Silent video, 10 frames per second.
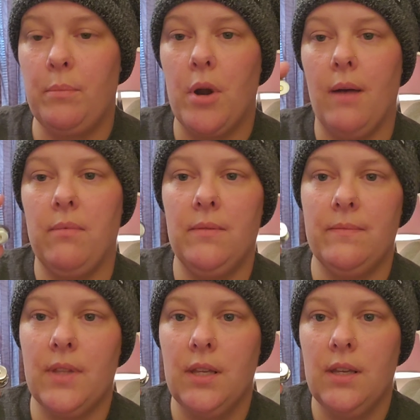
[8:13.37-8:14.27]
the
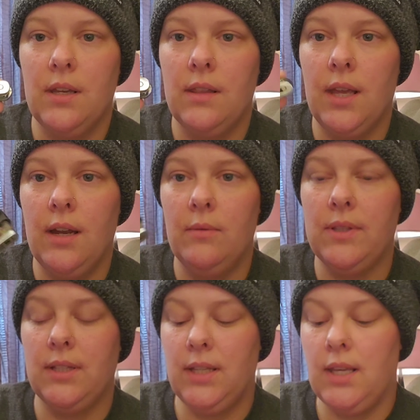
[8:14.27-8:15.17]
problem there
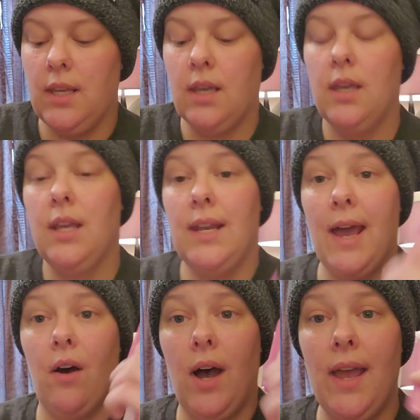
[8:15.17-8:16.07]
with the leaking.
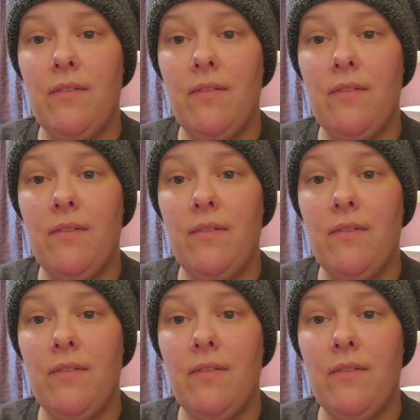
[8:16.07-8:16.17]
Now,